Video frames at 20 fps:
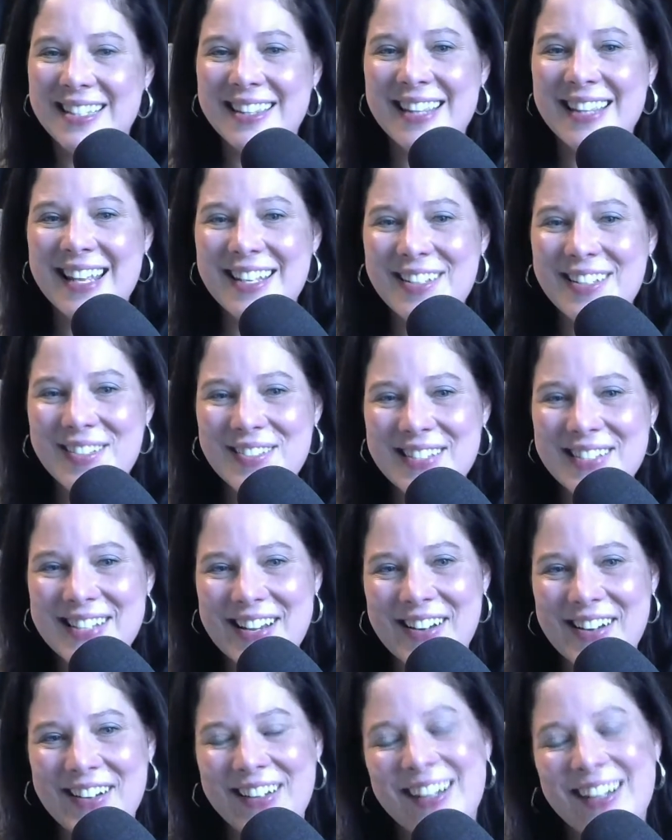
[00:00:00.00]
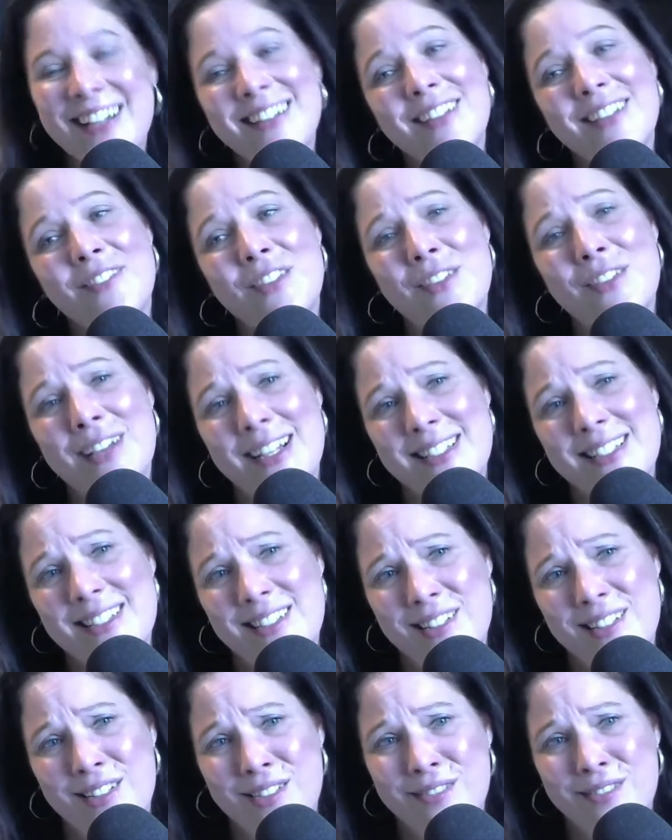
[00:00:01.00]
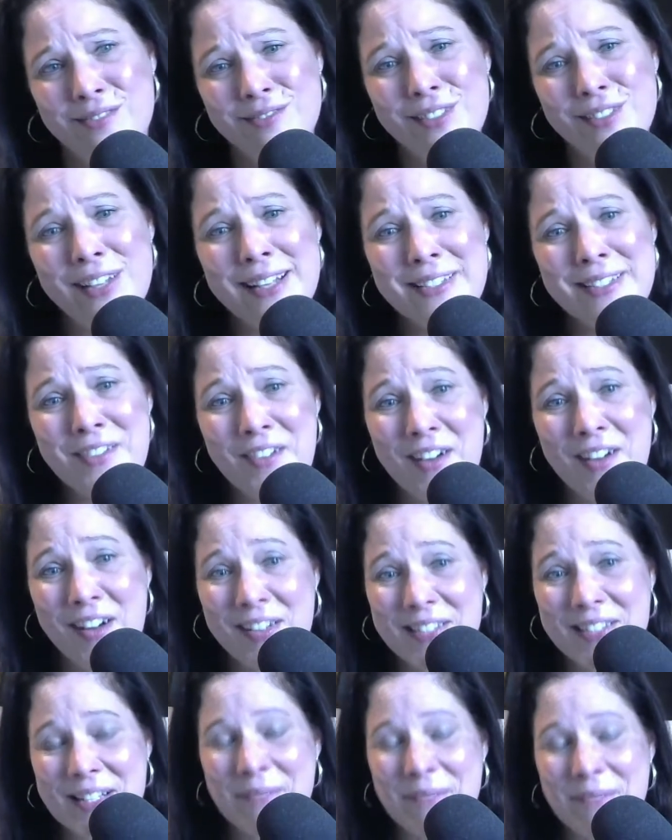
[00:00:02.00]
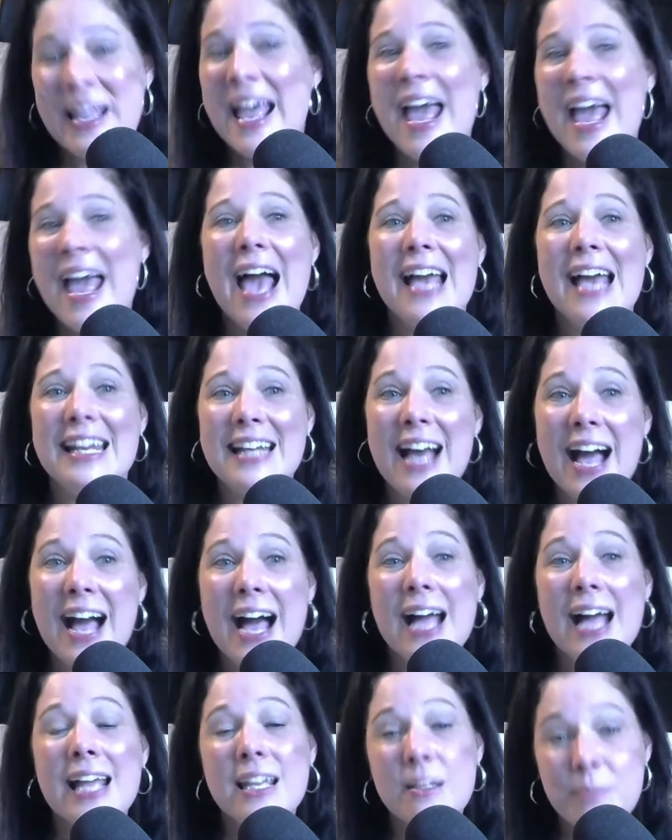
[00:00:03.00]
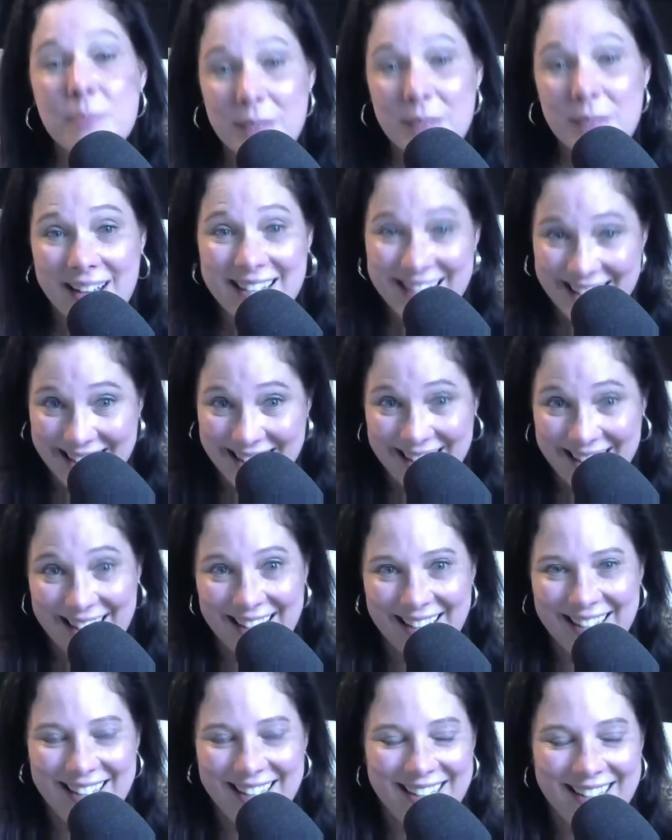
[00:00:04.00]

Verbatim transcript: Thank you, Sarah. I love you guys too. You guys are awesome. And I am not kidding.